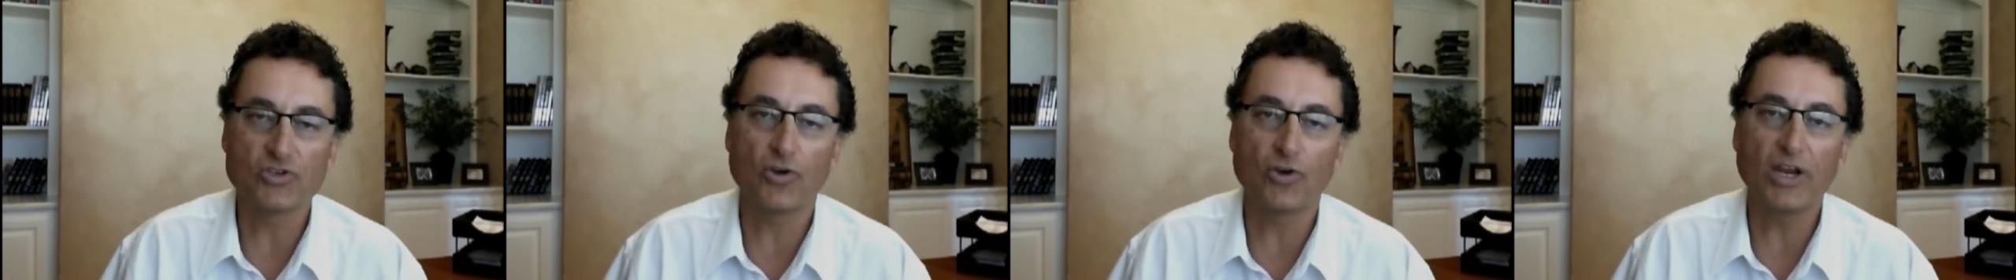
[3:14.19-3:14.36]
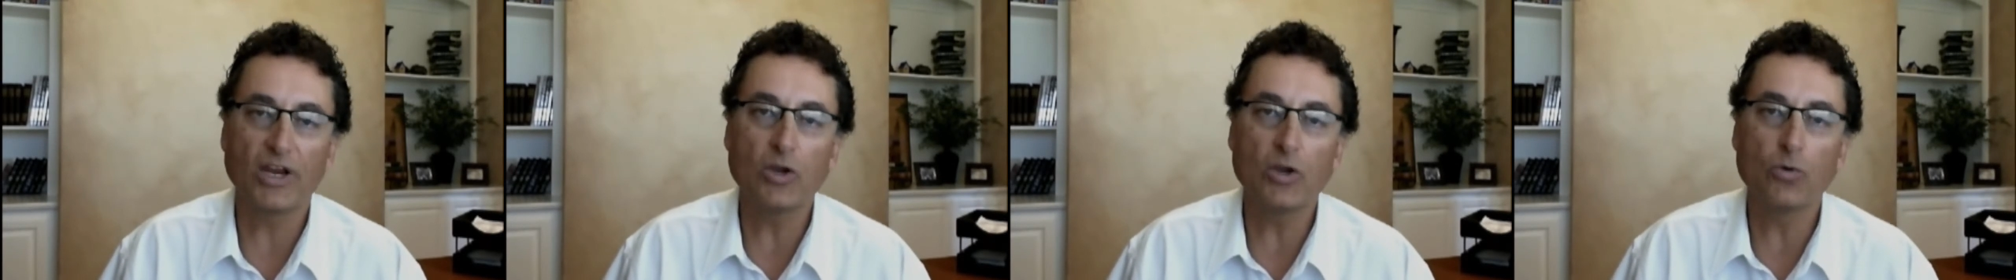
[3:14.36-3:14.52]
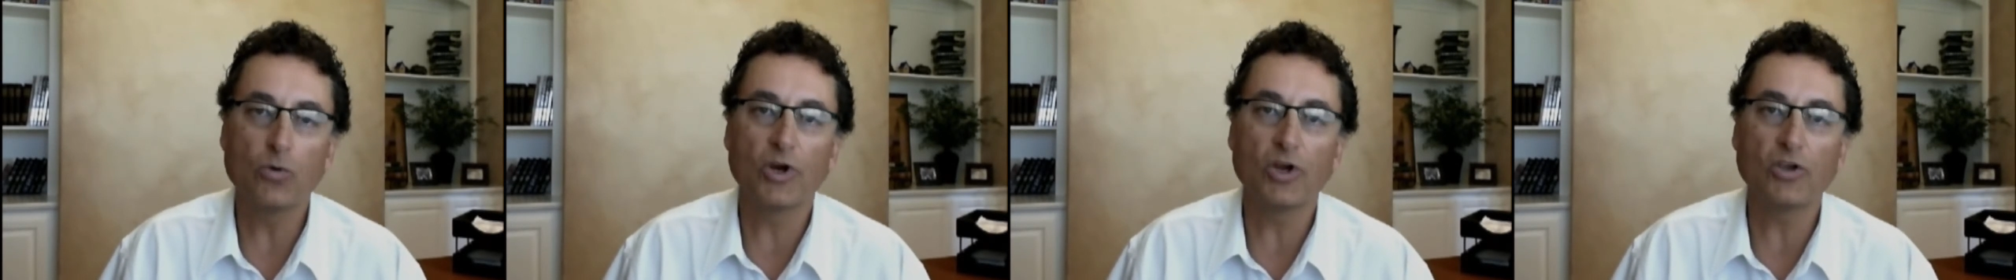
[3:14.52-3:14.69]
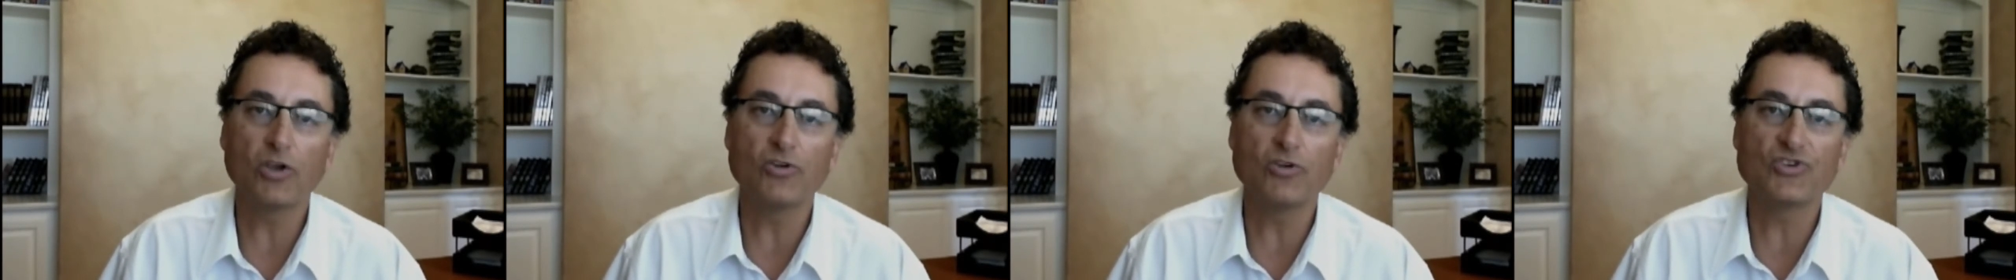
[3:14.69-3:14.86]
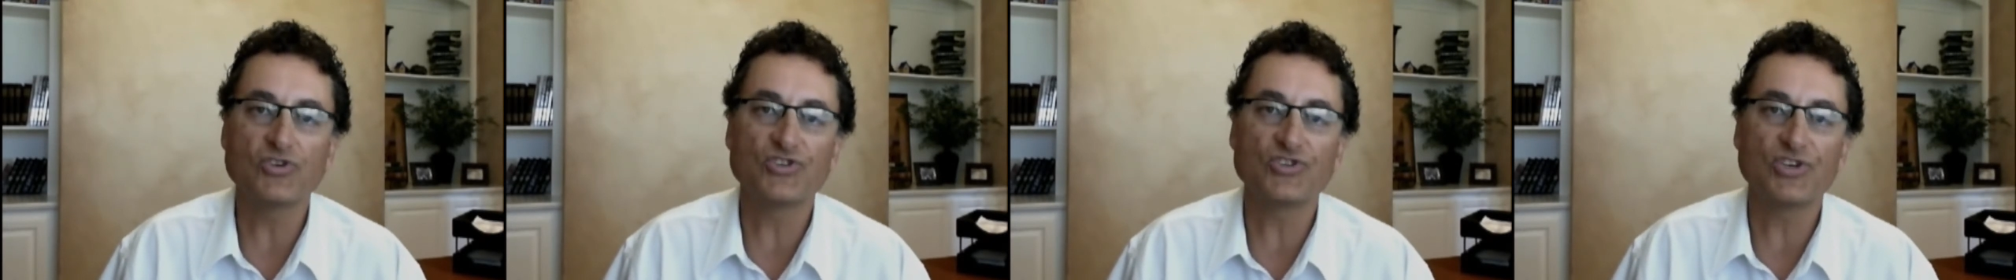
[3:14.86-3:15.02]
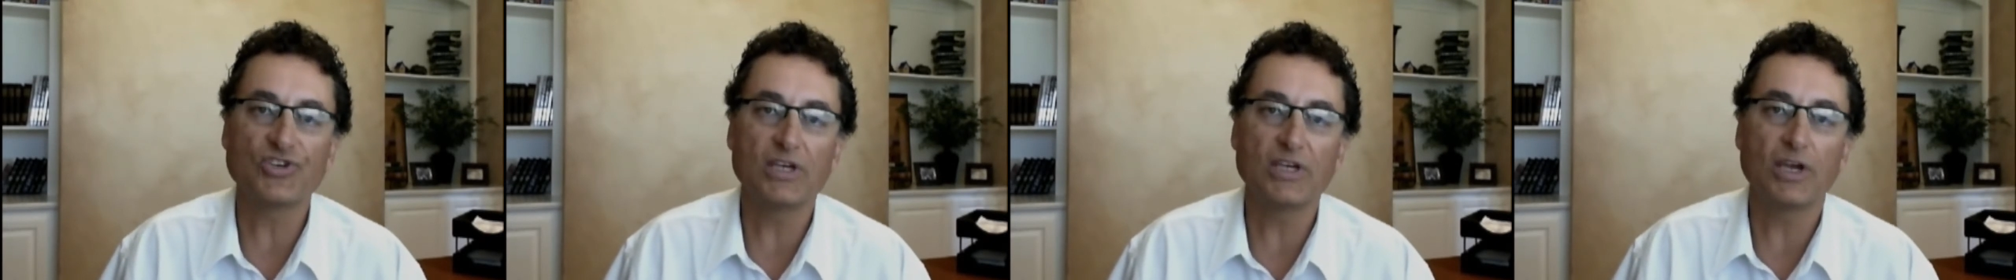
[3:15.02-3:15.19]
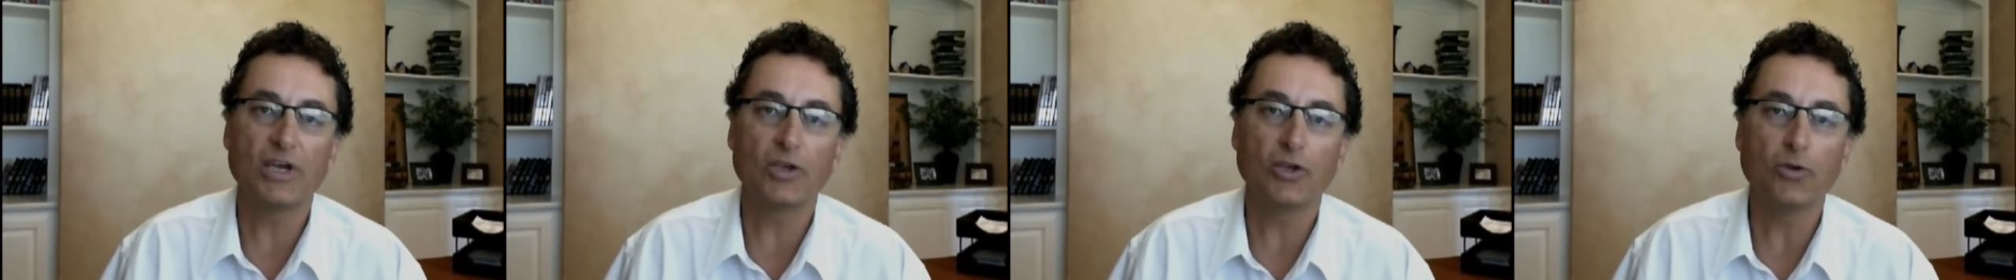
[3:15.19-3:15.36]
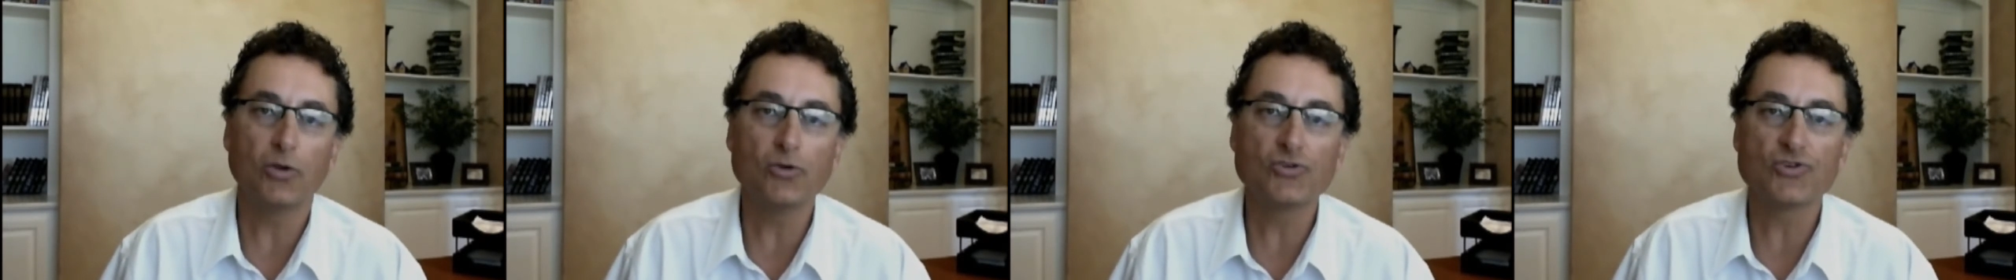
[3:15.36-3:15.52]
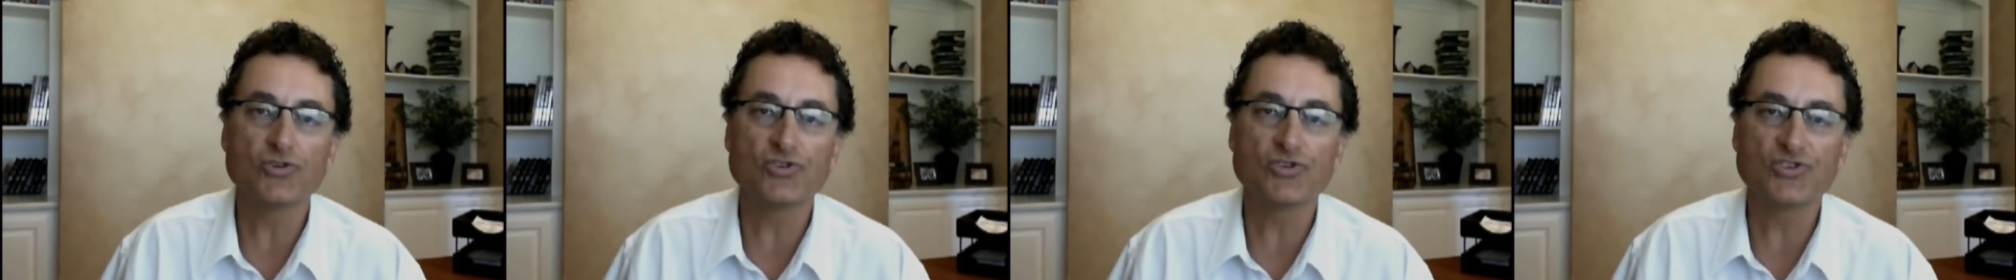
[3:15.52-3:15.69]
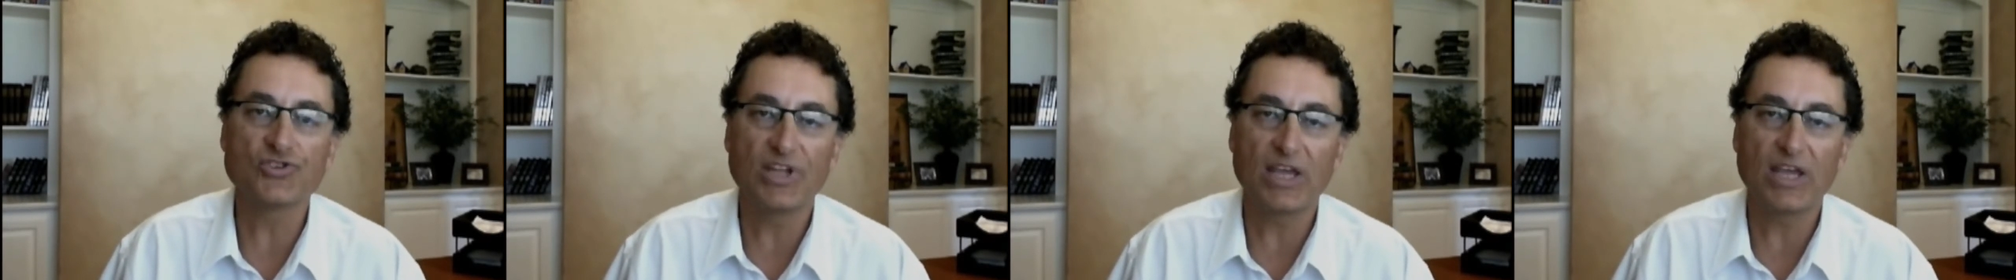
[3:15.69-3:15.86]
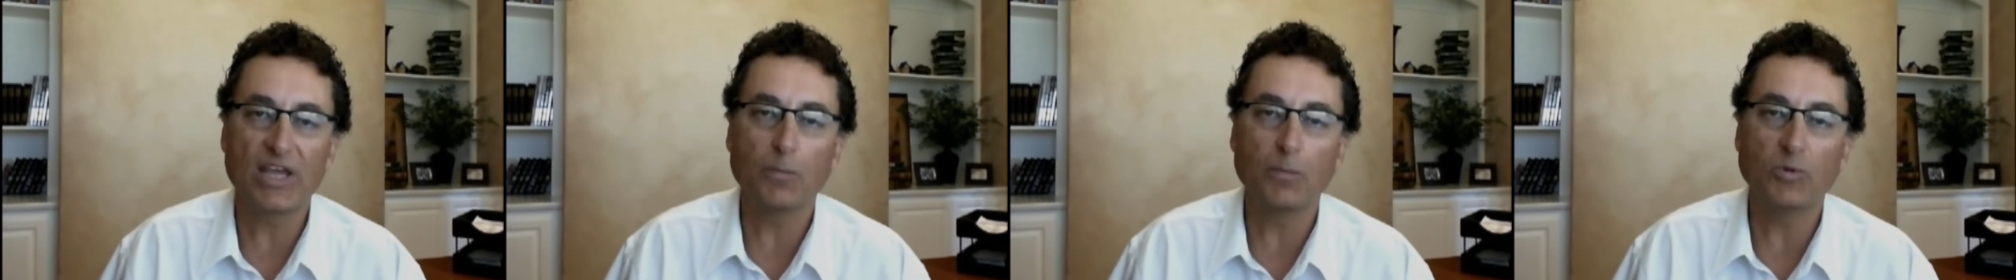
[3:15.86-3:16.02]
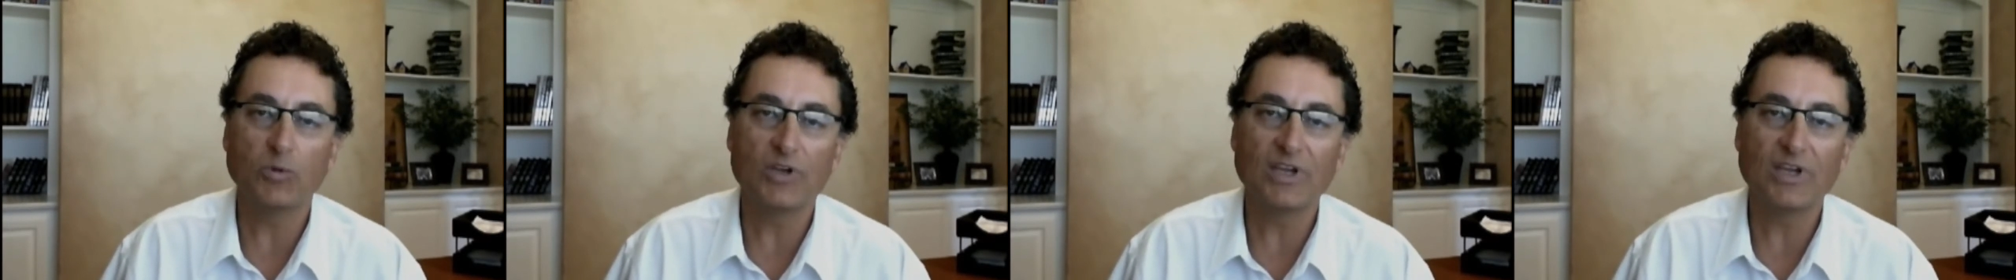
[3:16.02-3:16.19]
So anywhere you see a user's name,